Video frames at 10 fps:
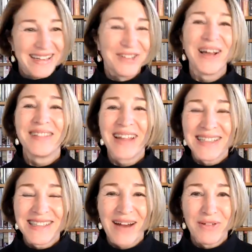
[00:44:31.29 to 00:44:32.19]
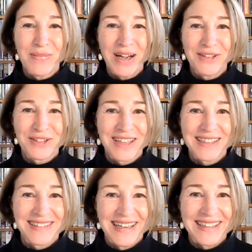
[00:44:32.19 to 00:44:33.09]
And thanks to everybody who's
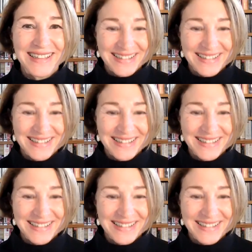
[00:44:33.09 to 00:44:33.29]
listening.